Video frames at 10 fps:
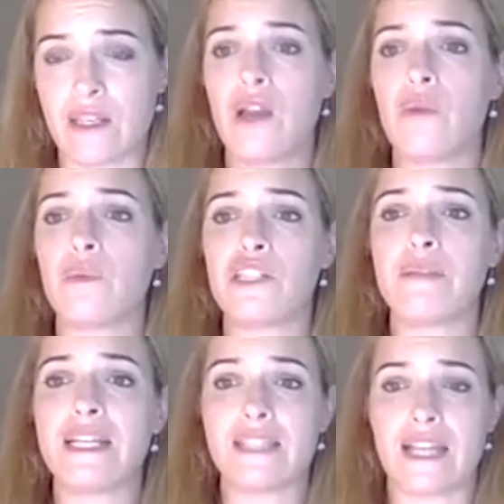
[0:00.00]
which
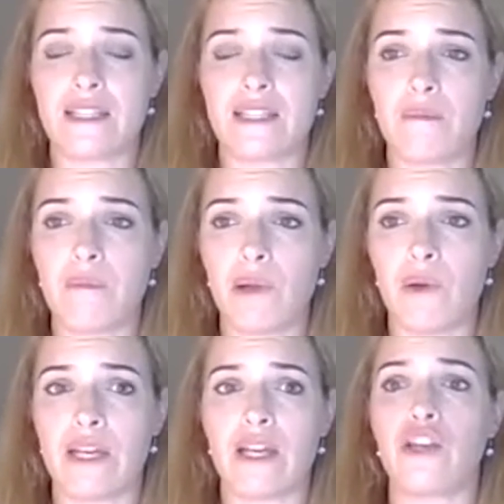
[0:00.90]
means as an
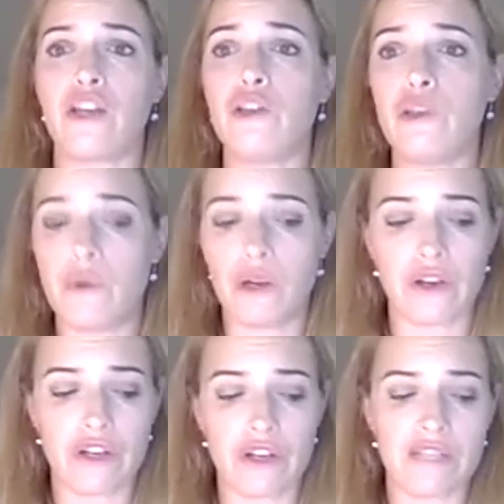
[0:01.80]
employer, you are
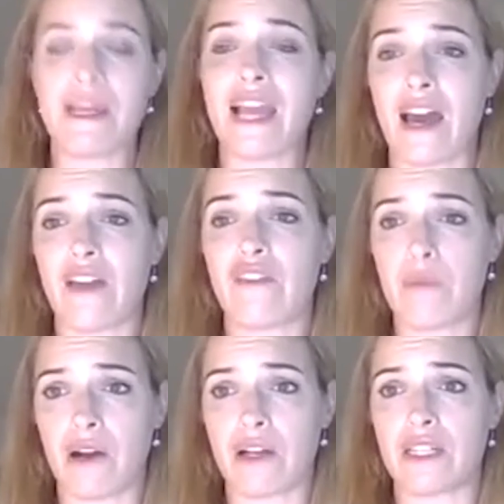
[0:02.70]
going to be out of
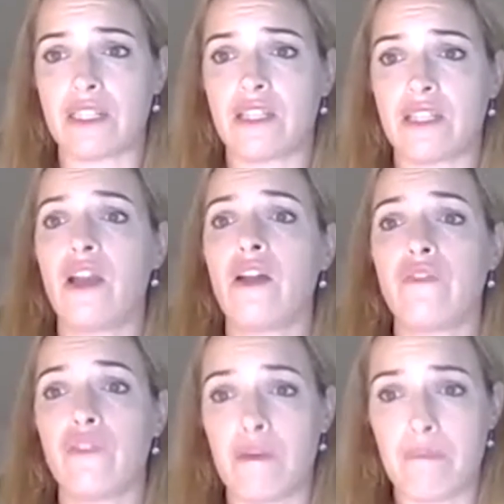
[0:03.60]
pocket
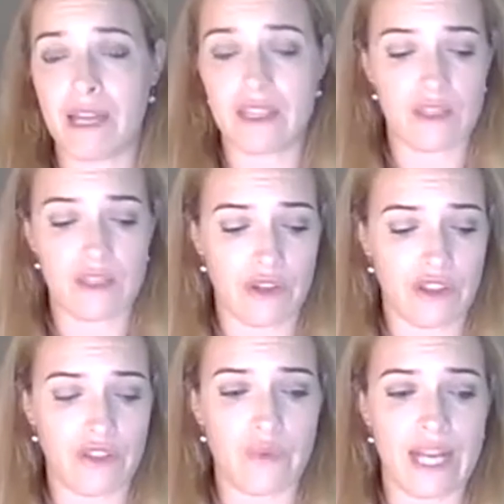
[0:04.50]
for a month's worth
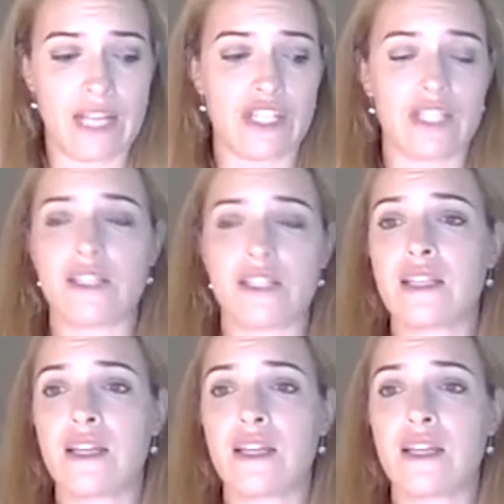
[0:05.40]
of wages.